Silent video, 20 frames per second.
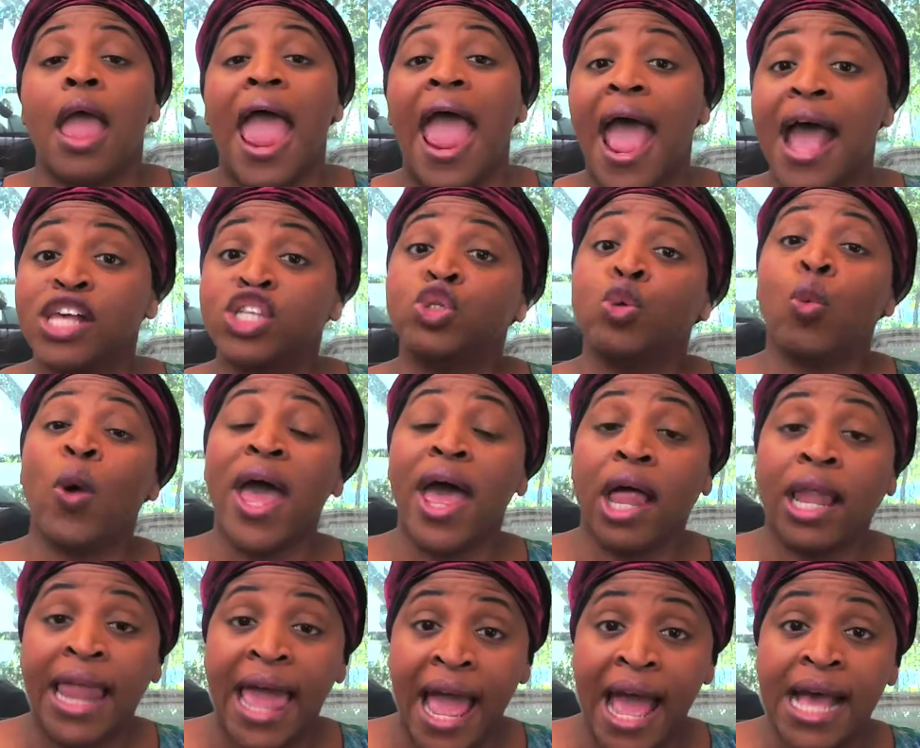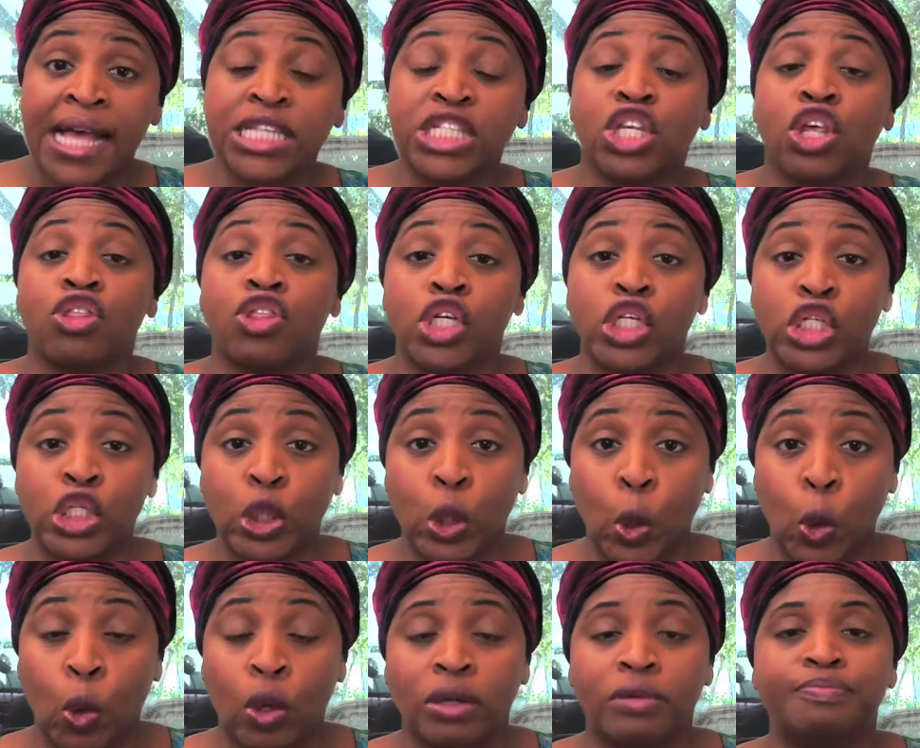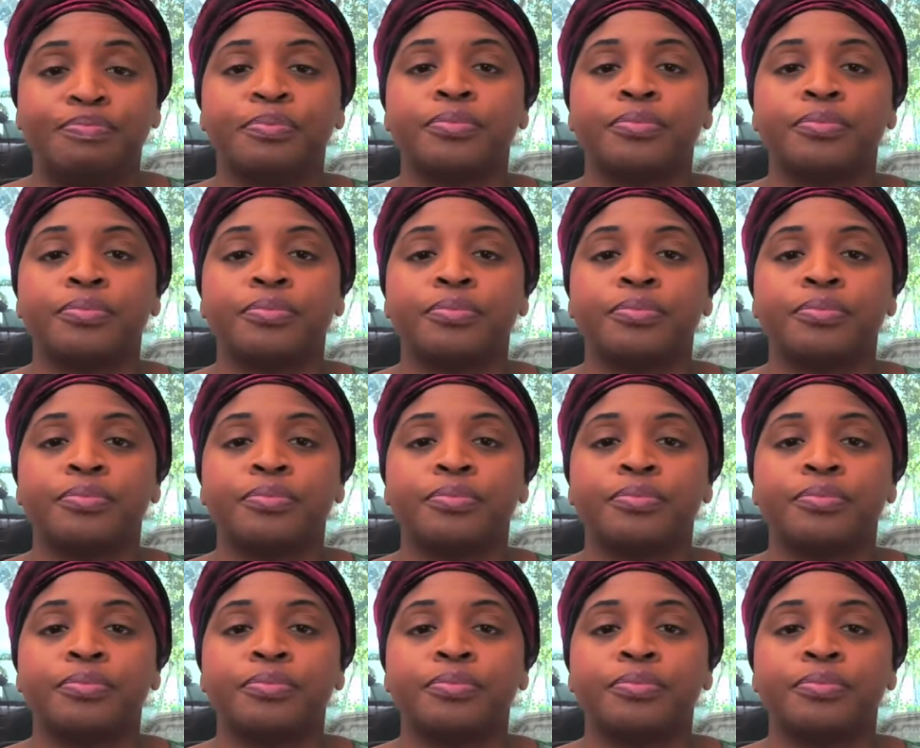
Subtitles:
as well as the school.